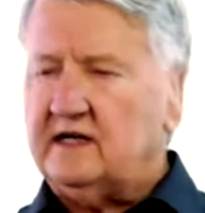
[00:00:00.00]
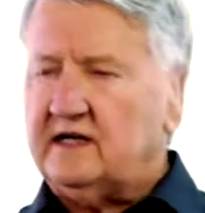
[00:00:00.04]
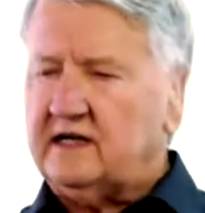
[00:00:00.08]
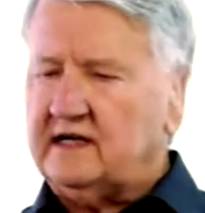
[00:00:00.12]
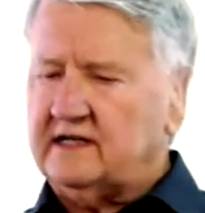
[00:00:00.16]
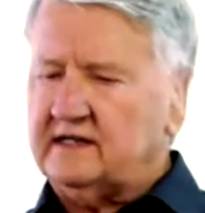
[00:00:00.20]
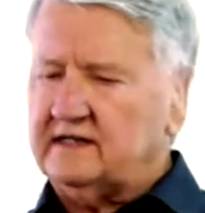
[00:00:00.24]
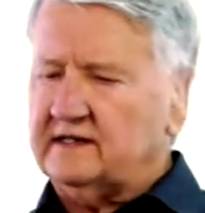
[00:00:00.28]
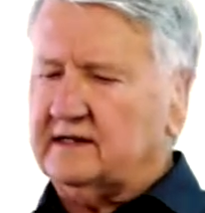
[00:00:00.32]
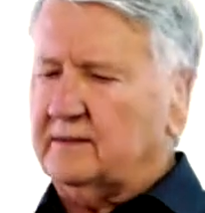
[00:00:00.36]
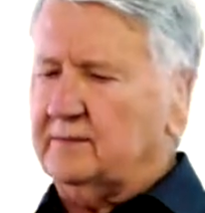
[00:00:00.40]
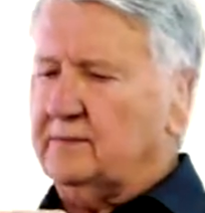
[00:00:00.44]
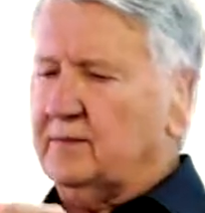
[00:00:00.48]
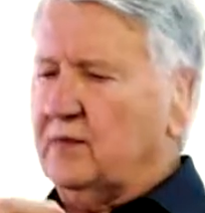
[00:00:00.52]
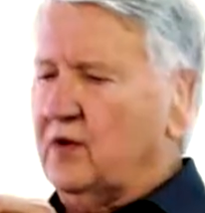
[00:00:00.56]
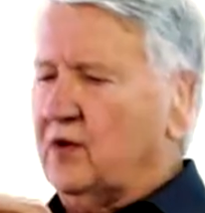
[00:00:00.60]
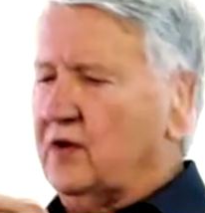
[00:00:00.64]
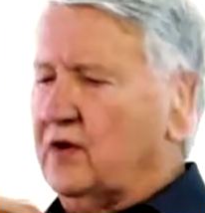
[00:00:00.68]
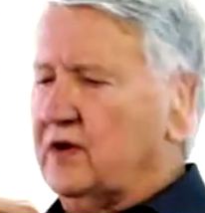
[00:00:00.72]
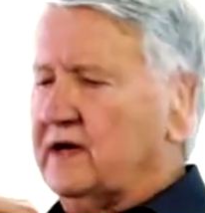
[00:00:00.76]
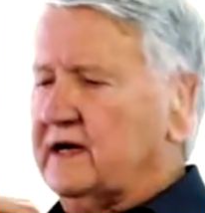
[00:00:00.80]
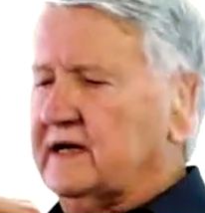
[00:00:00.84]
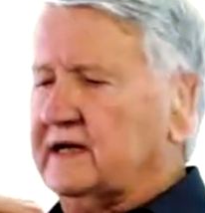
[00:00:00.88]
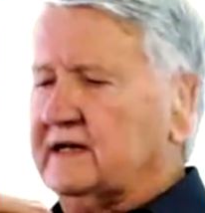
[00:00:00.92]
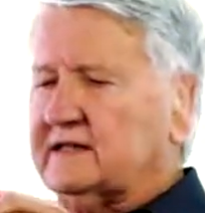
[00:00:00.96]
In the
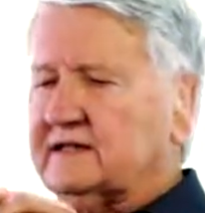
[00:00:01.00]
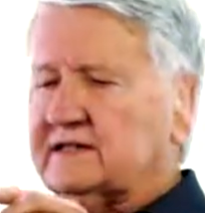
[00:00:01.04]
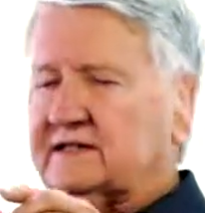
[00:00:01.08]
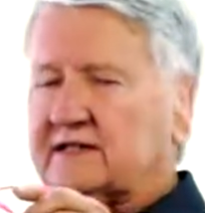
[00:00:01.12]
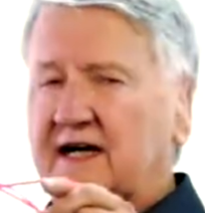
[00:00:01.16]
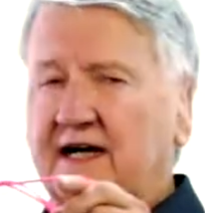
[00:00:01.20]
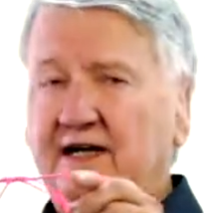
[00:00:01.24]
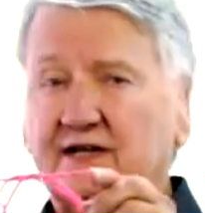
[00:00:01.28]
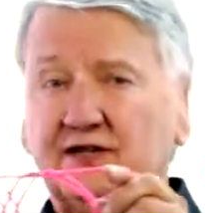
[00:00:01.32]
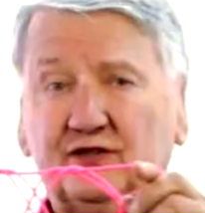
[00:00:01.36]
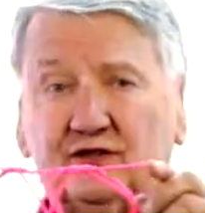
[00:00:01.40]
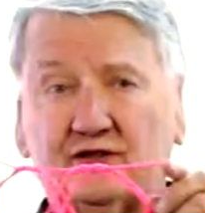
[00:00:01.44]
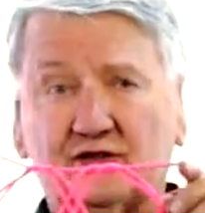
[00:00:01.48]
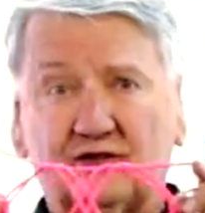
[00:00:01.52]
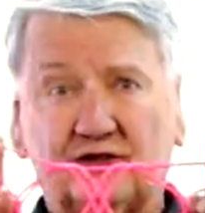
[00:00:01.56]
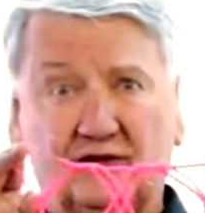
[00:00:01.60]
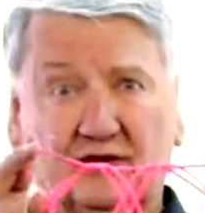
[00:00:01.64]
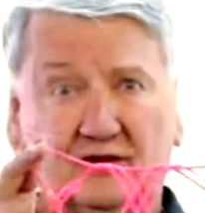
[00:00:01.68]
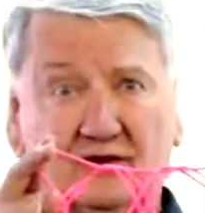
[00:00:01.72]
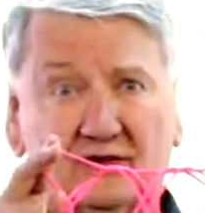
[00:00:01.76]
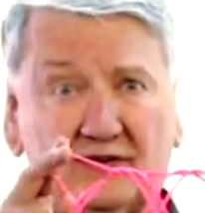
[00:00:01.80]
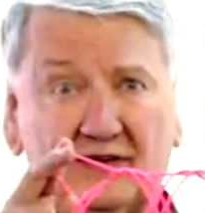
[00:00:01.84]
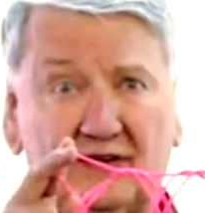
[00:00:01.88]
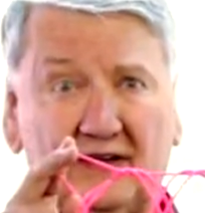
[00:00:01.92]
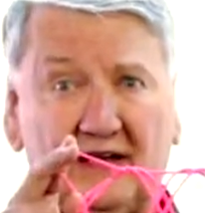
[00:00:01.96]
mornings I should
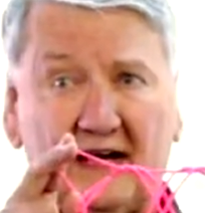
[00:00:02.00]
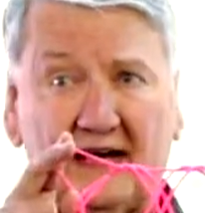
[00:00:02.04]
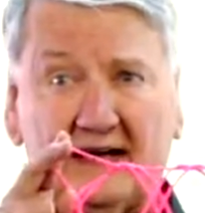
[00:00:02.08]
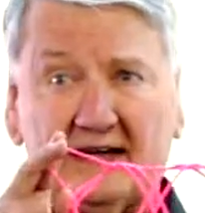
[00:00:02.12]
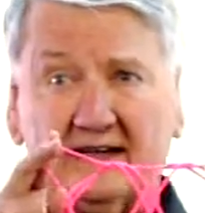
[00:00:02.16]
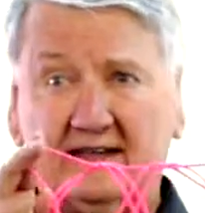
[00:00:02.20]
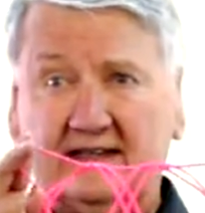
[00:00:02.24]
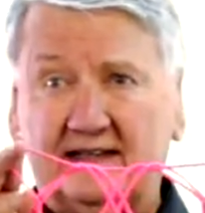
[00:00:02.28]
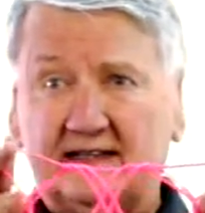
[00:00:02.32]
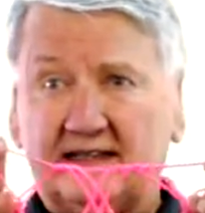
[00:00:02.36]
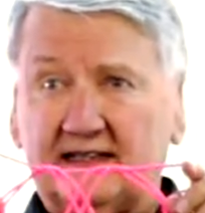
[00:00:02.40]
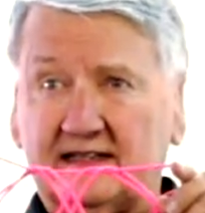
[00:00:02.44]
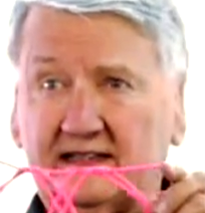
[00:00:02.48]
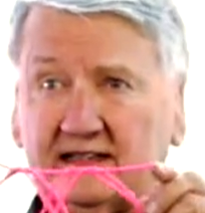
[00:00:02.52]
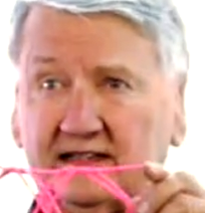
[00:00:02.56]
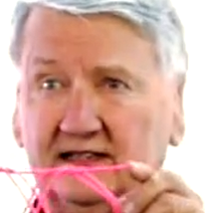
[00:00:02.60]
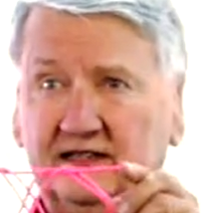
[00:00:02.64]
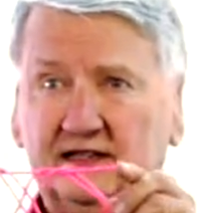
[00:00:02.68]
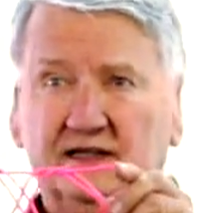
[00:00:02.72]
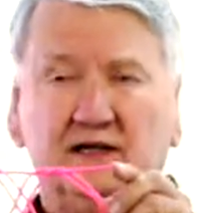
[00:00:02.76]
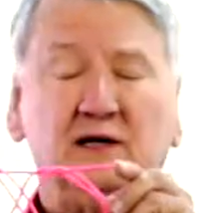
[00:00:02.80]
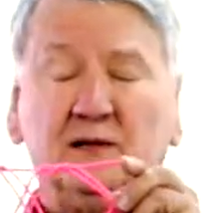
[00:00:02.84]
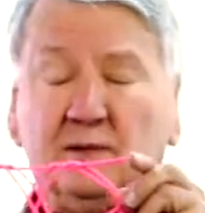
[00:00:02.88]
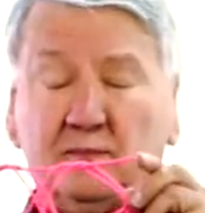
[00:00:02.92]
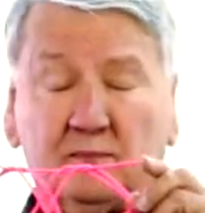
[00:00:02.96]
look like
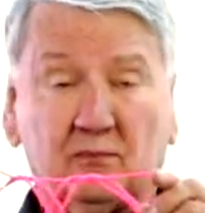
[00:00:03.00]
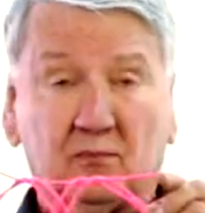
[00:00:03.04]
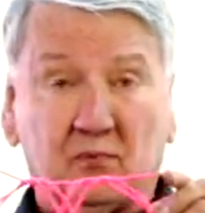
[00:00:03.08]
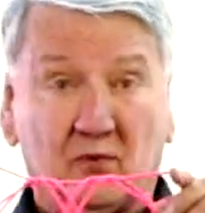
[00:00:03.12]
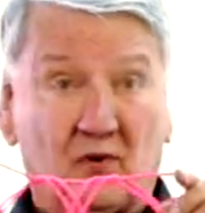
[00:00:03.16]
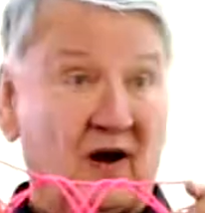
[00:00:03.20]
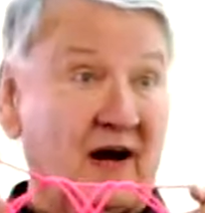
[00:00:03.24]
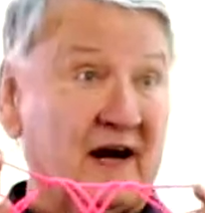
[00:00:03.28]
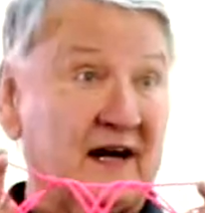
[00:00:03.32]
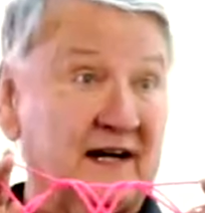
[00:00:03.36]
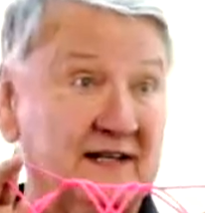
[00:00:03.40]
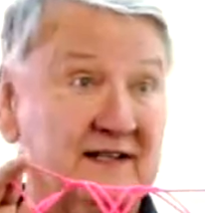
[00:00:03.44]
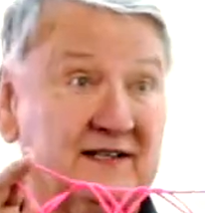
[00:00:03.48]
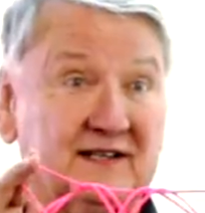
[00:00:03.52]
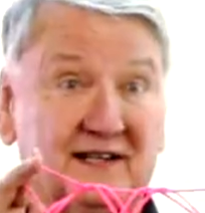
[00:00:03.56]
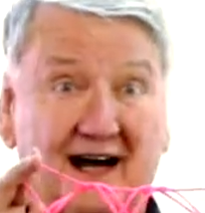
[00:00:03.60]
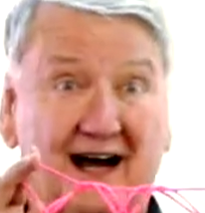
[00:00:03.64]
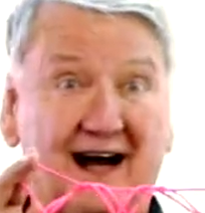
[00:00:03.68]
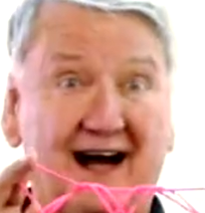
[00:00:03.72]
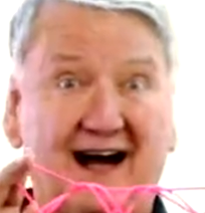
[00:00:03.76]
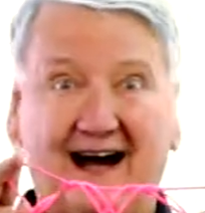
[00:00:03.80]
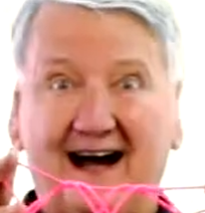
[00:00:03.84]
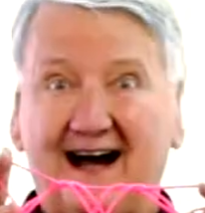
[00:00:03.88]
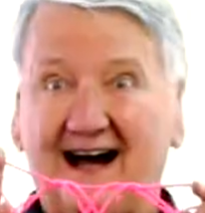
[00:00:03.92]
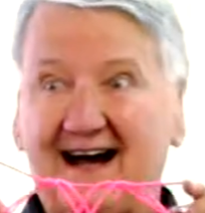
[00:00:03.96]
this, bright
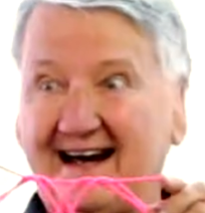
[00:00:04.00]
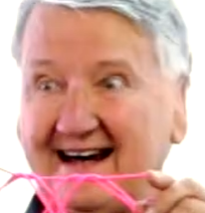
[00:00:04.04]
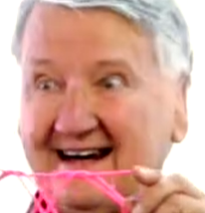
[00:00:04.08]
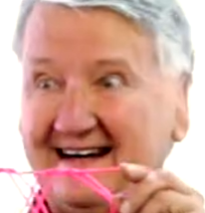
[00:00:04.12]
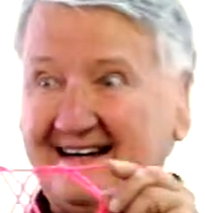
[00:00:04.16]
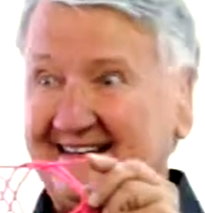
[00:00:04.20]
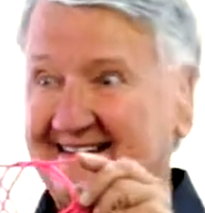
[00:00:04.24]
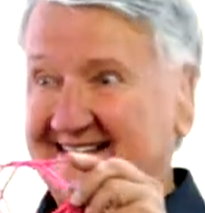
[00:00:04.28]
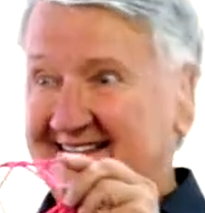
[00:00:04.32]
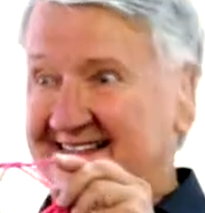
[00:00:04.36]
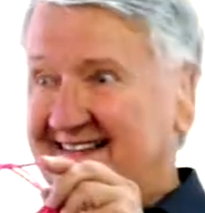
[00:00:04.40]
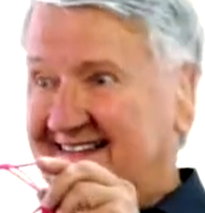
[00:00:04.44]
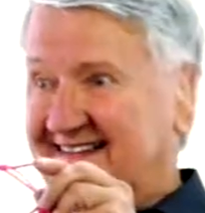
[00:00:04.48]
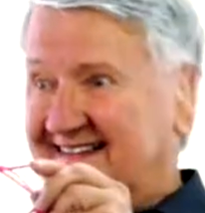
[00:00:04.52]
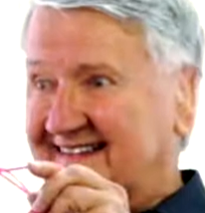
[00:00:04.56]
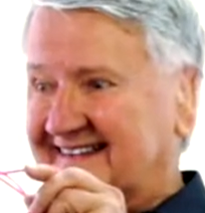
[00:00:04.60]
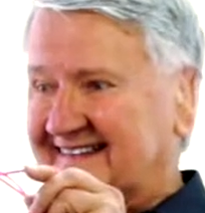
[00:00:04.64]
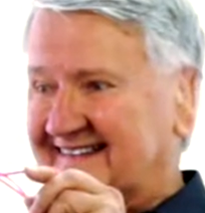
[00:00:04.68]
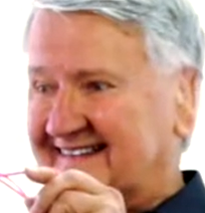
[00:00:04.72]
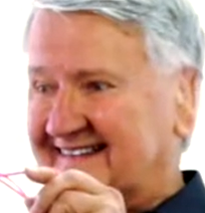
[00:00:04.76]
eyed.